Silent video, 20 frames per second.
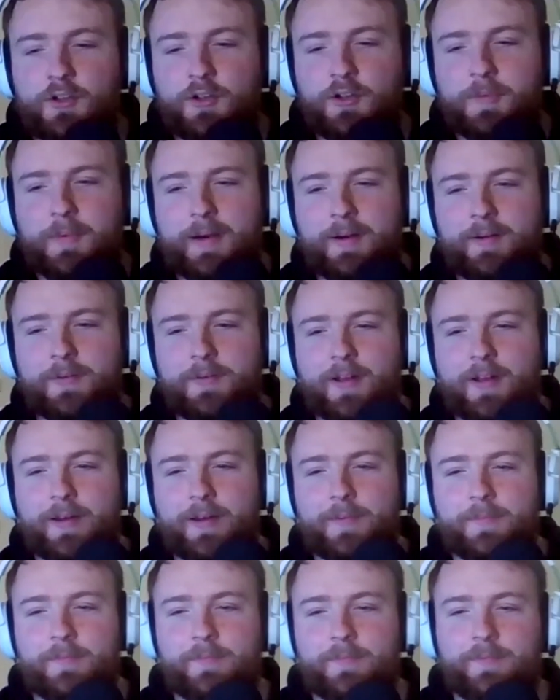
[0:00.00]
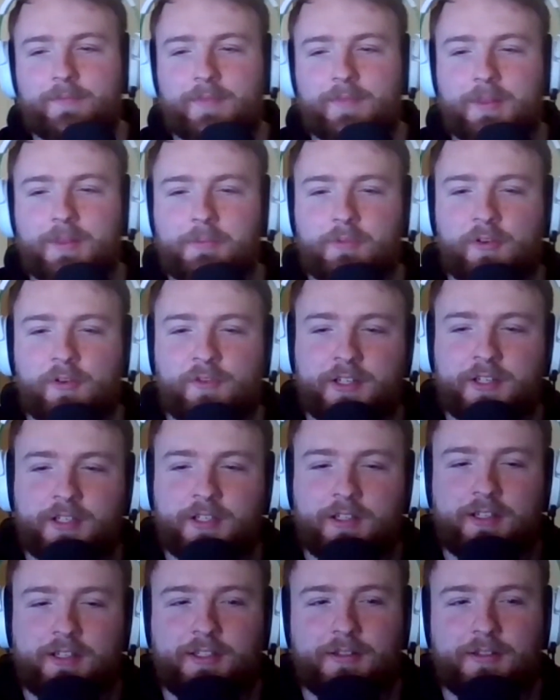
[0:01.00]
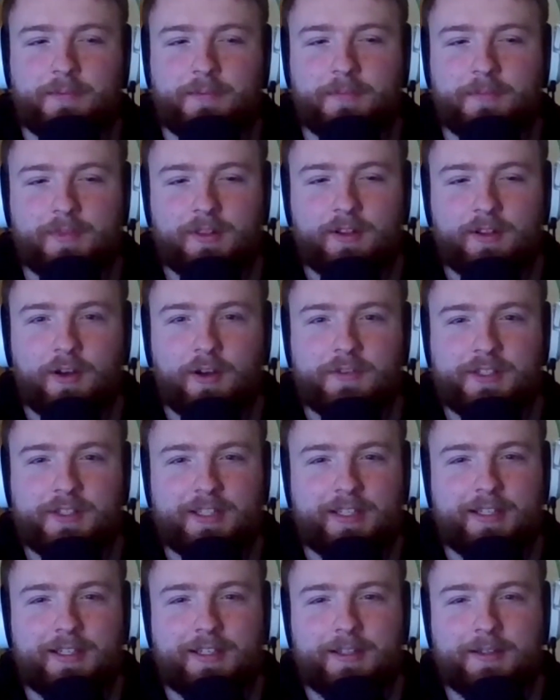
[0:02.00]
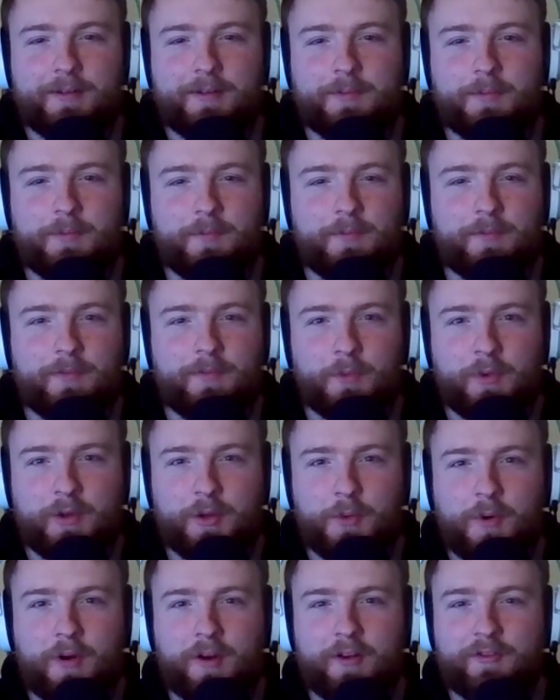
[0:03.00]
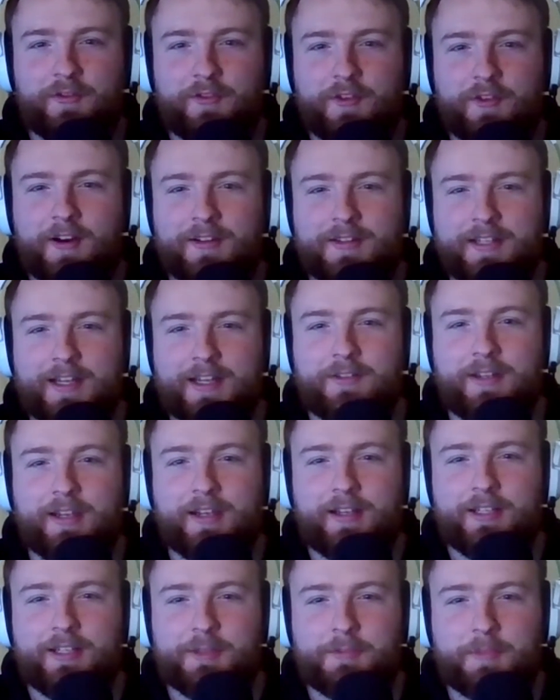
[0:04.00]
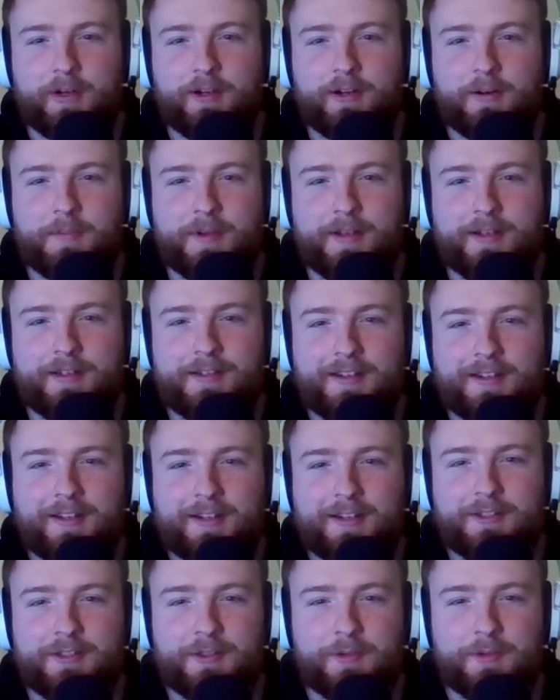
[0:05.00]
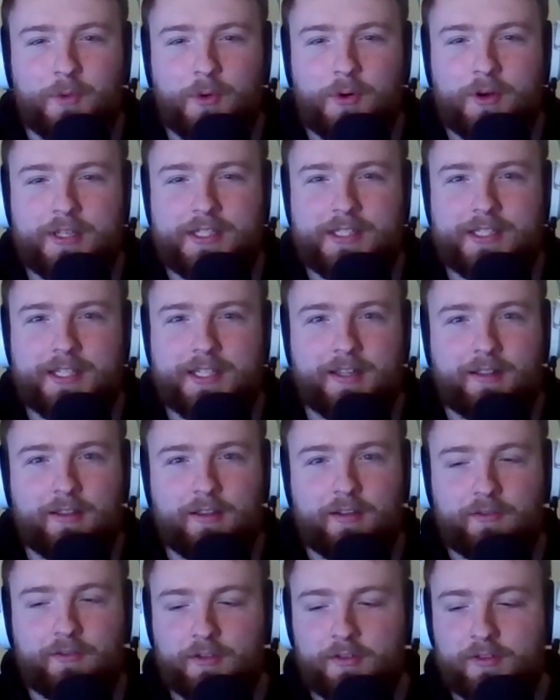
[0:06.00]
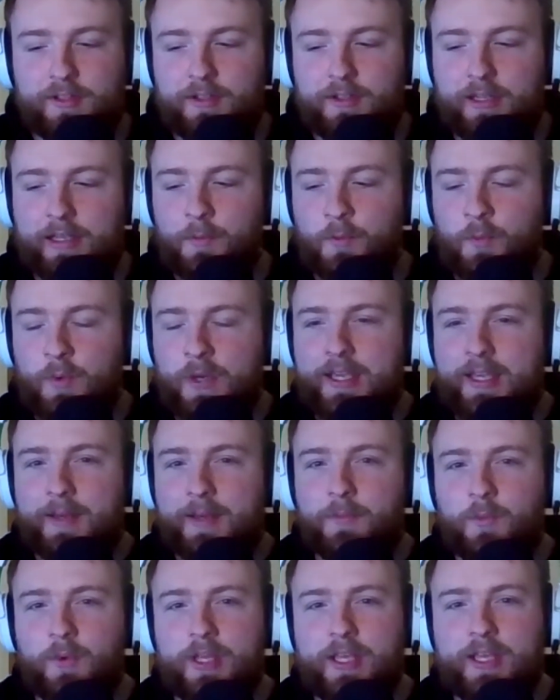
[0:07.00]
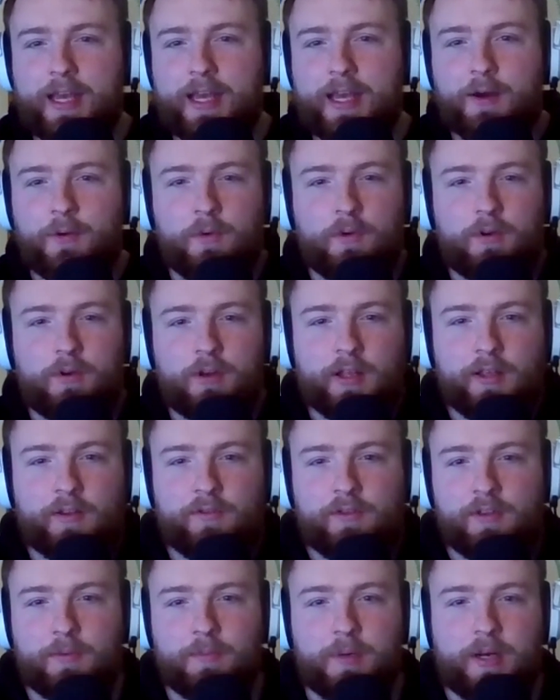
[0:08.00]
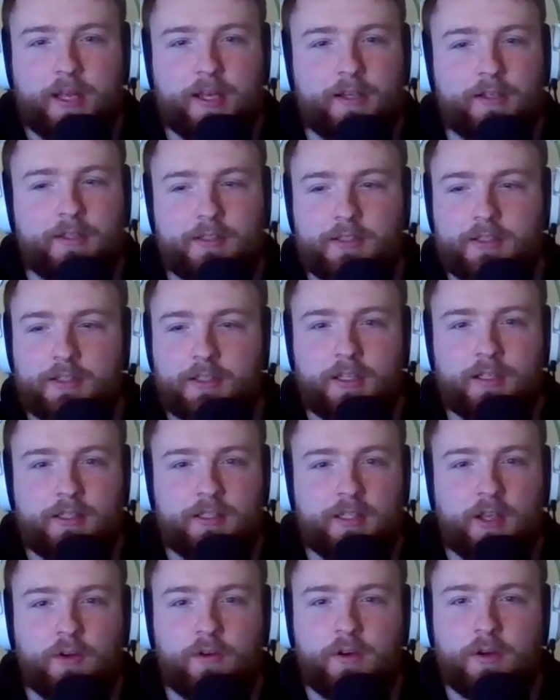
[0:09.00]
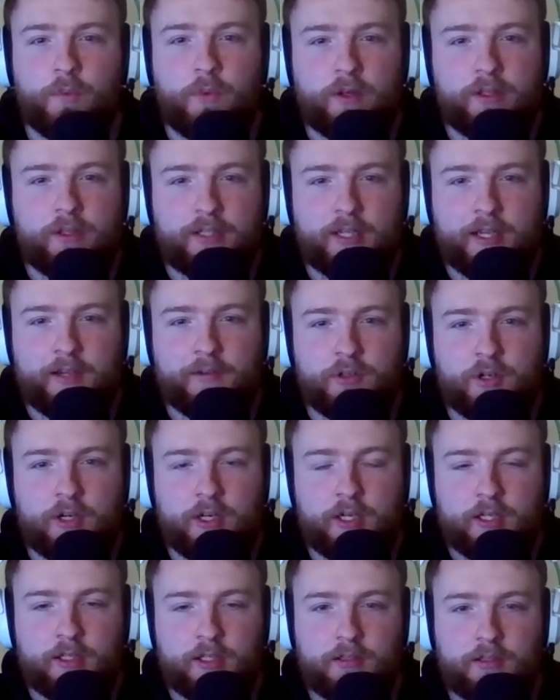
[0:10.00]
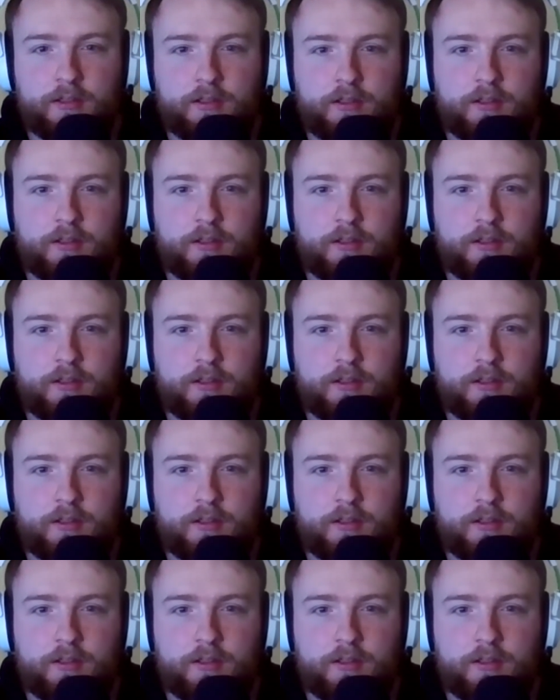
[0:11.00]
talking about professionalism. Obviously, we're quite far down the English pyramid. So what is it week in, week out like for the players? Is it only one day of training?